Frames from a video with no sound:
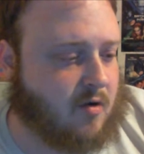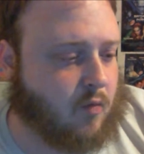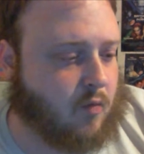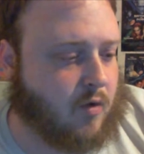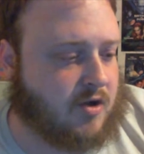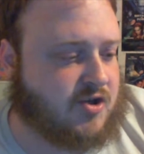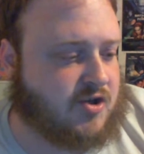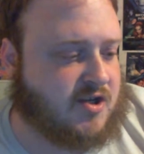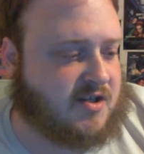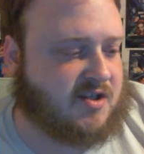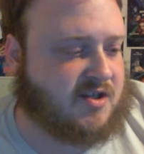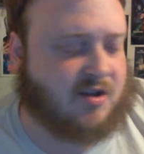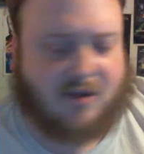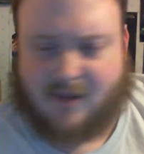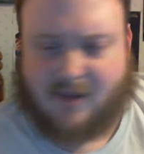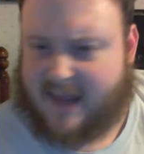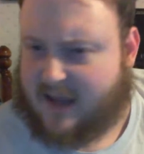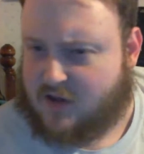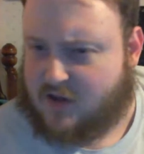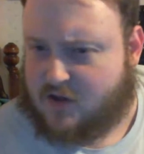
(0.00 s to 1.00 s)
which is
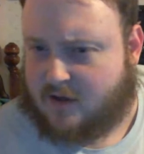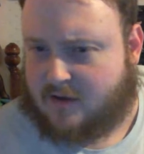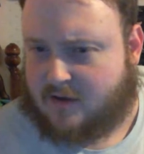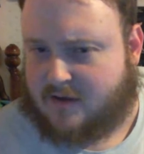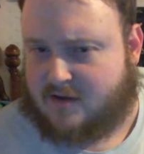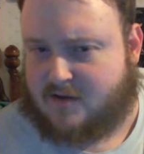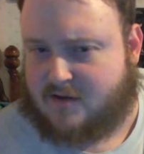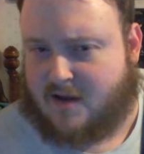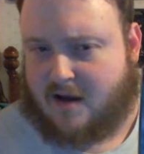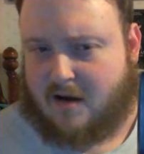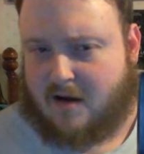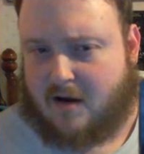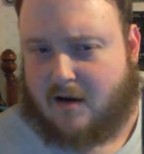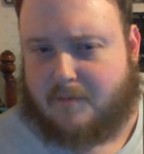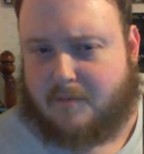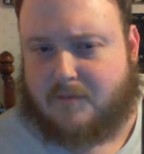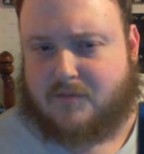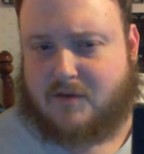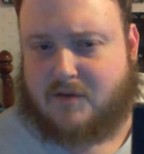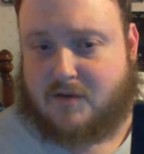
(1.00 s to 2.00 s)
linked
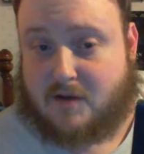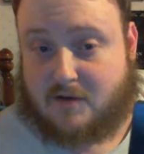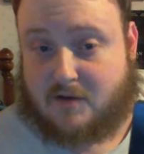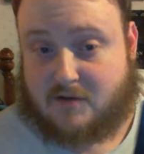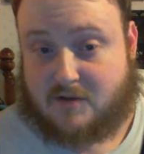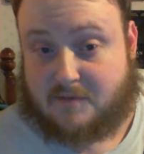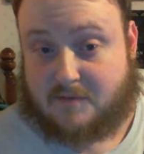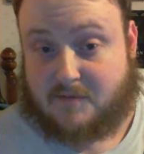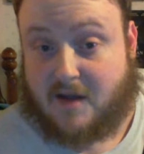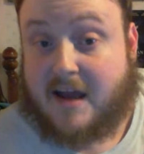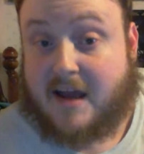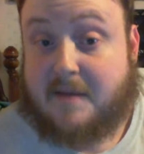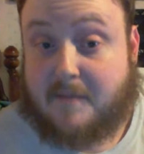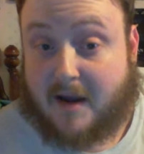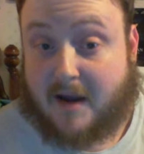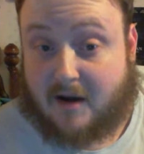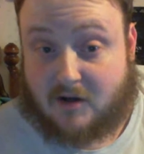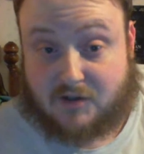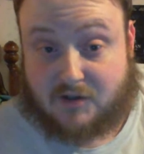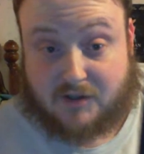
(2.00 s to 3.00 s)
to some
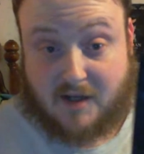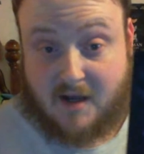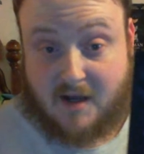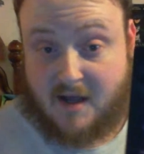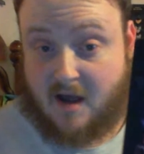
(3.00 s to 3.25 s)
nightmares